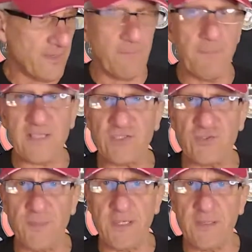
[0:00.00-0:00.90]

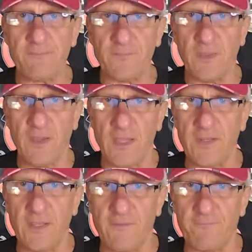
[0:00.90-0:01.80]
message me
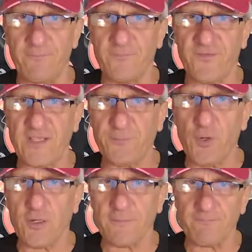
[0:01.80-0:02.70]
on
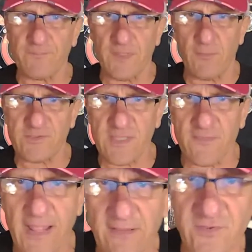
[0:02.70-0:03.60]
Facebook, and we'll
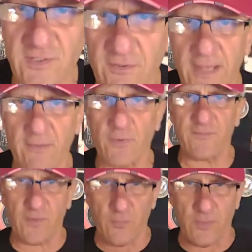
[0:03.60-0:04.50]
send it out to you. All right,
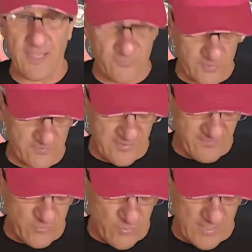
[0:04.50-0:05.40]
we ask
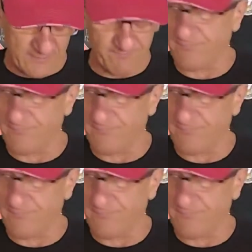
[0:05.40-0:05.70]
whatever you want.